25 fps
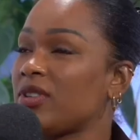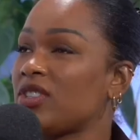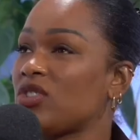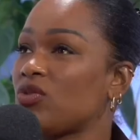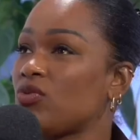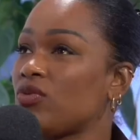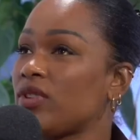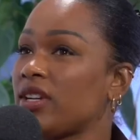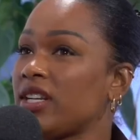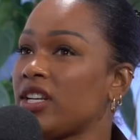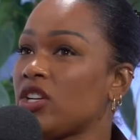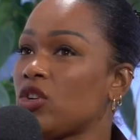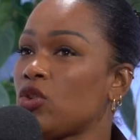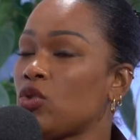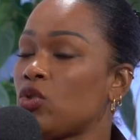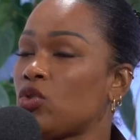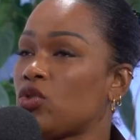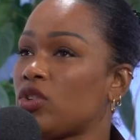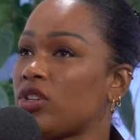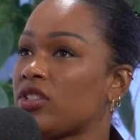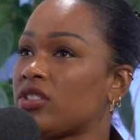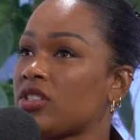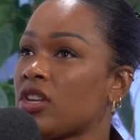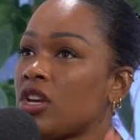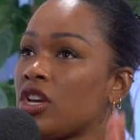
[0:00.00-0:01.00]
it's really cool
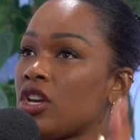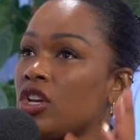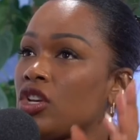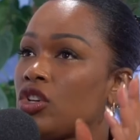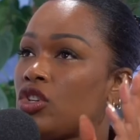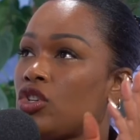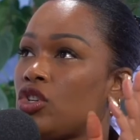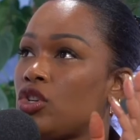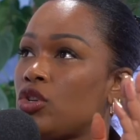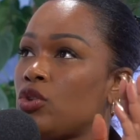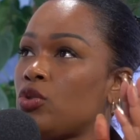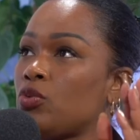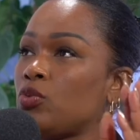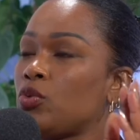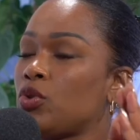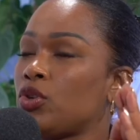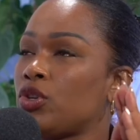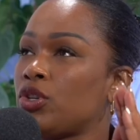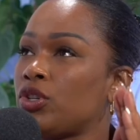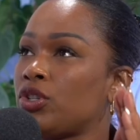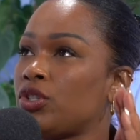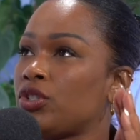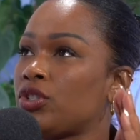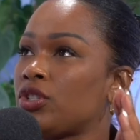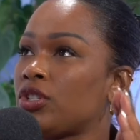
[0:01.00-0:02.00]
because you
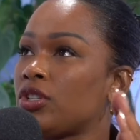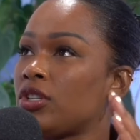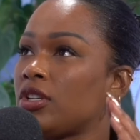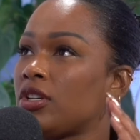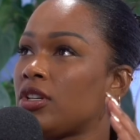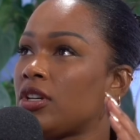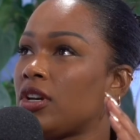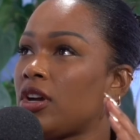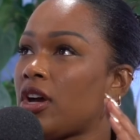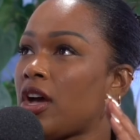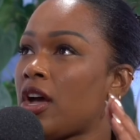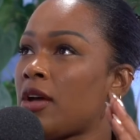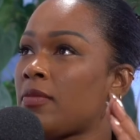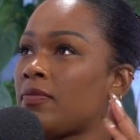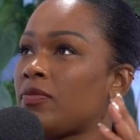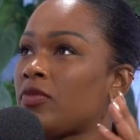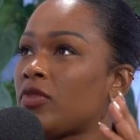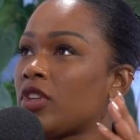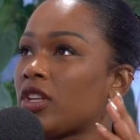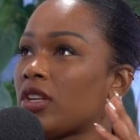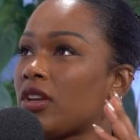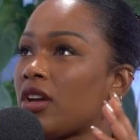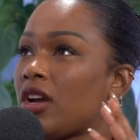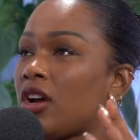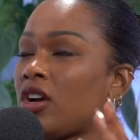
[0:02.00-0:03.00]
would,
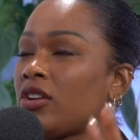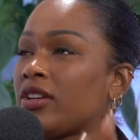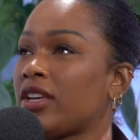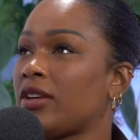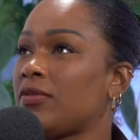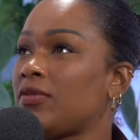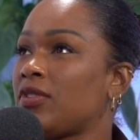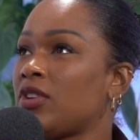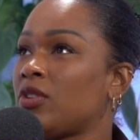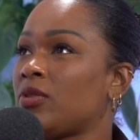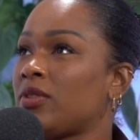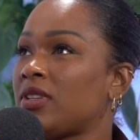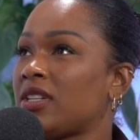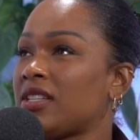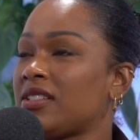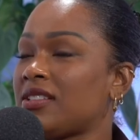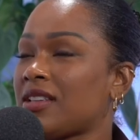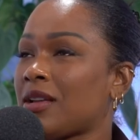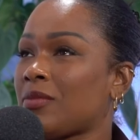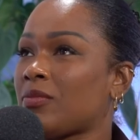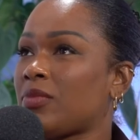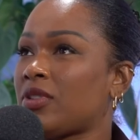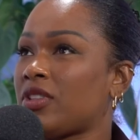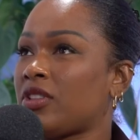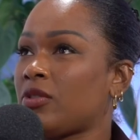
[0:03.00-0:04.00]
I'll give you an
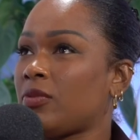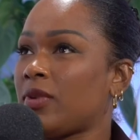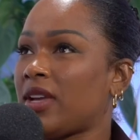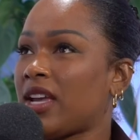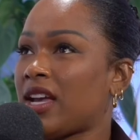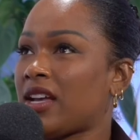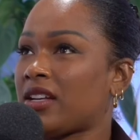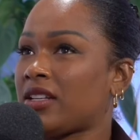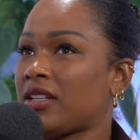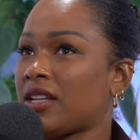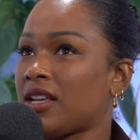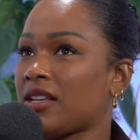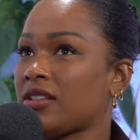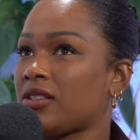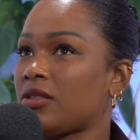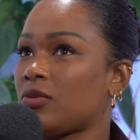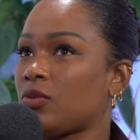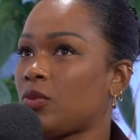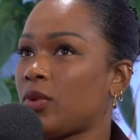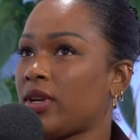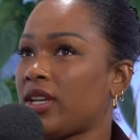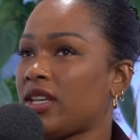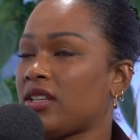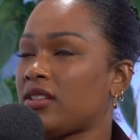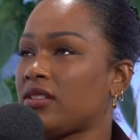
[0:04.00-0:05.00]
example that we had last
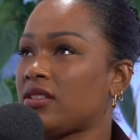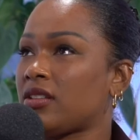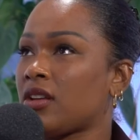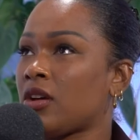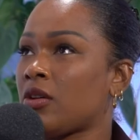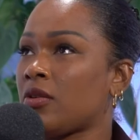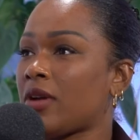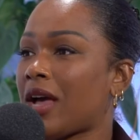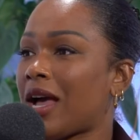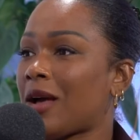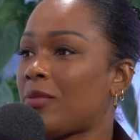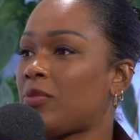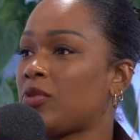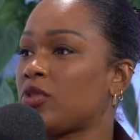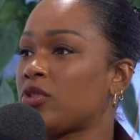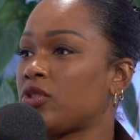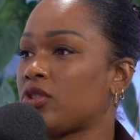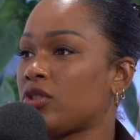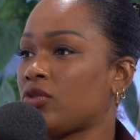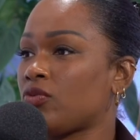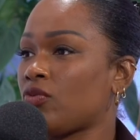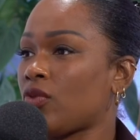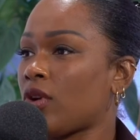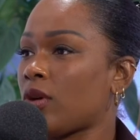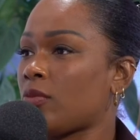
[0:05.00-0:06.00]
week. So
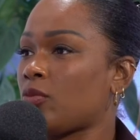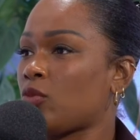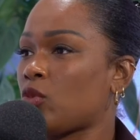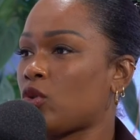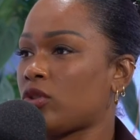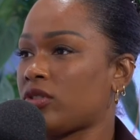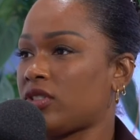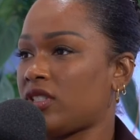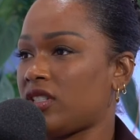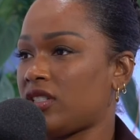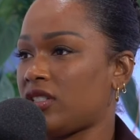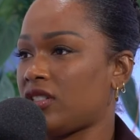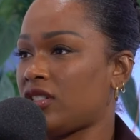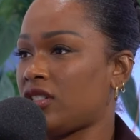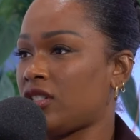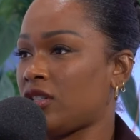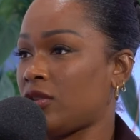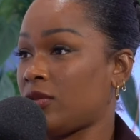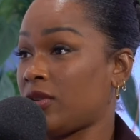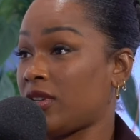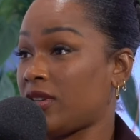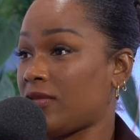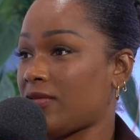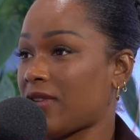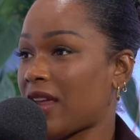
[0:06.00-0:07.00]
Appleton Rum wanted to
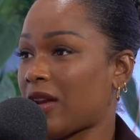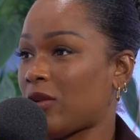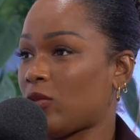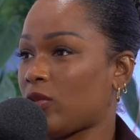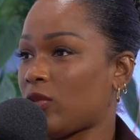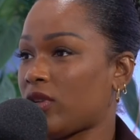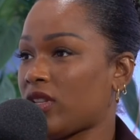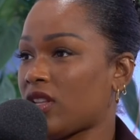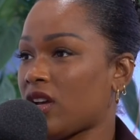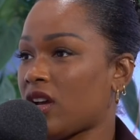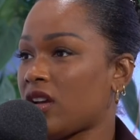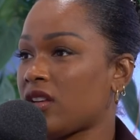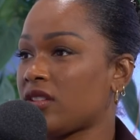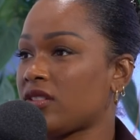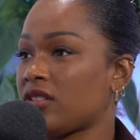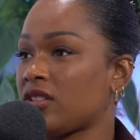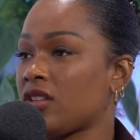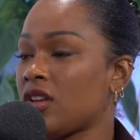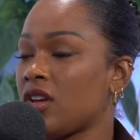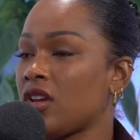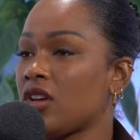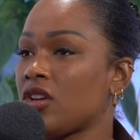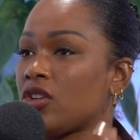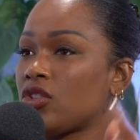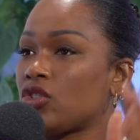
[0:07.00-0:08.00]
do an event with us.
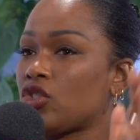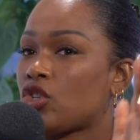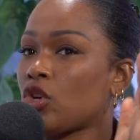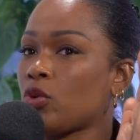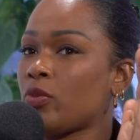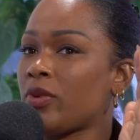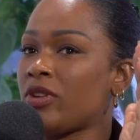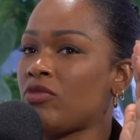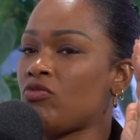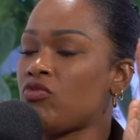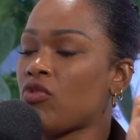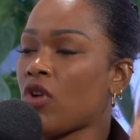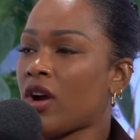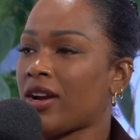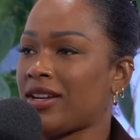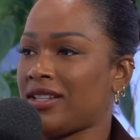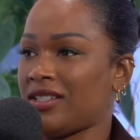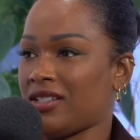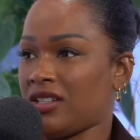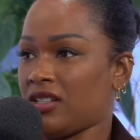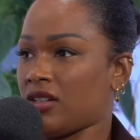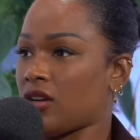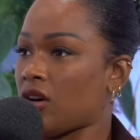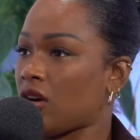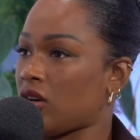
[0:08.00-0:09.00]
So we
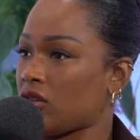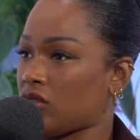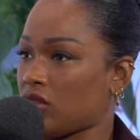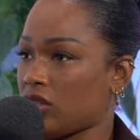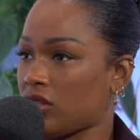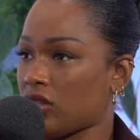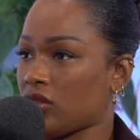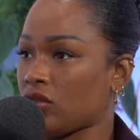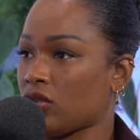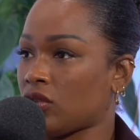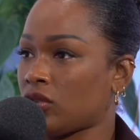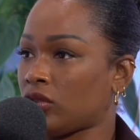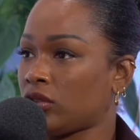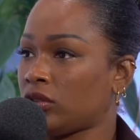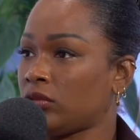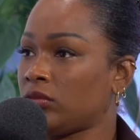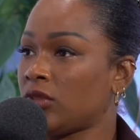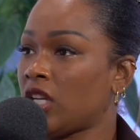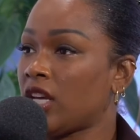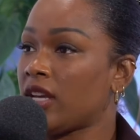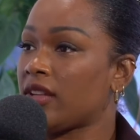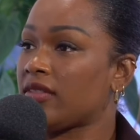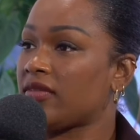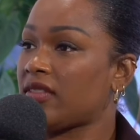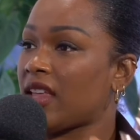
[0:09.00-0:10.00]
write an article,
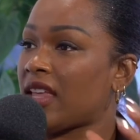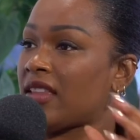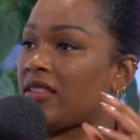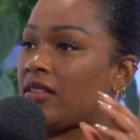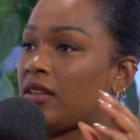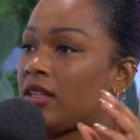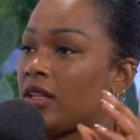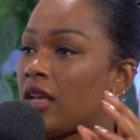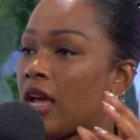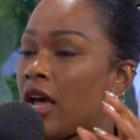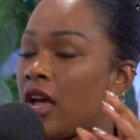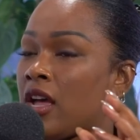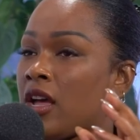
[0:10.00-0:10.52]
then